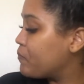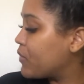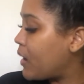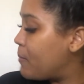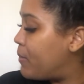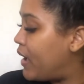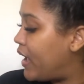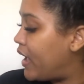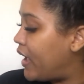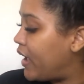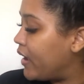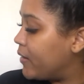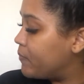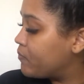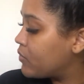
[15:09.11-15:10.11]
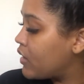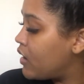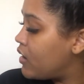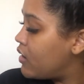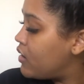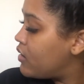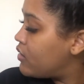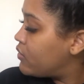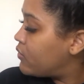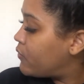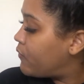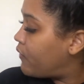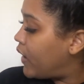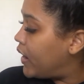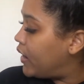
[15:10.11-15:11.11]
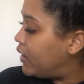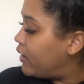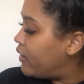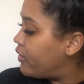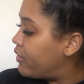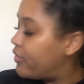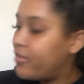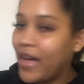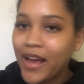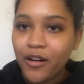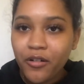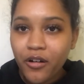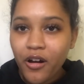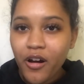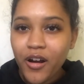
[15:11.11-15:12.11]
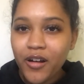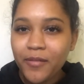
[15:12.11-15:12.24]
by Sveta Thakrar.